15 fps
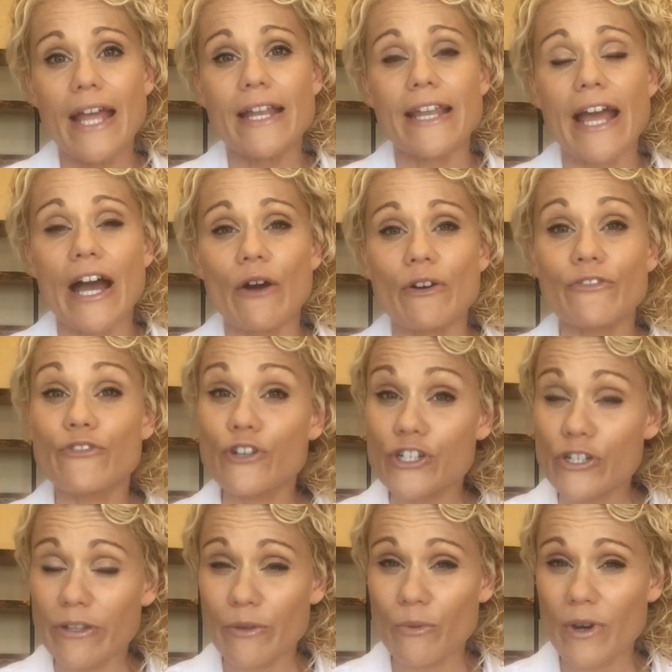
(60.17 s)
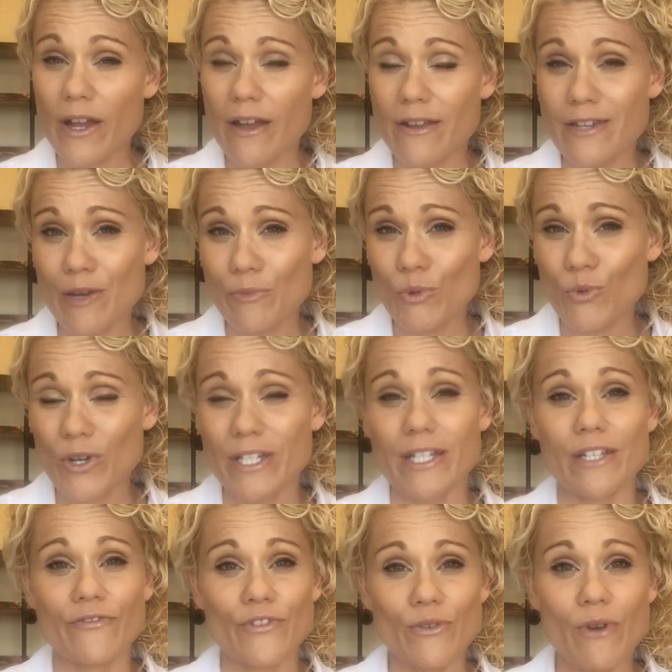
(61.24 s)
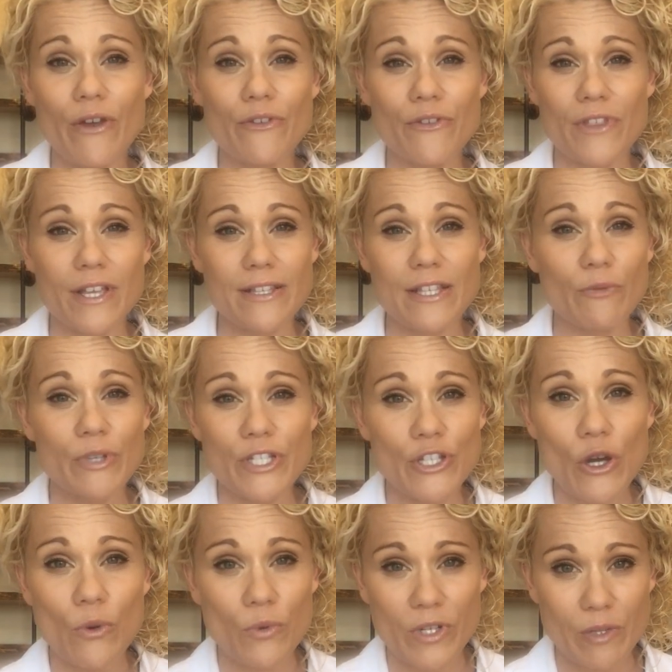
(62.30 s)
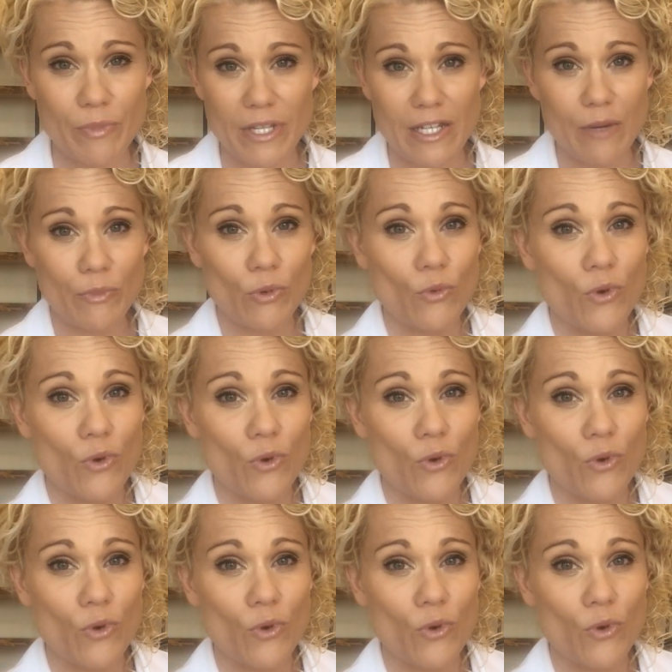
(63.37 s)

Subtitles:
Now, unfortunately, we're number one in a few other things that we don't want to be number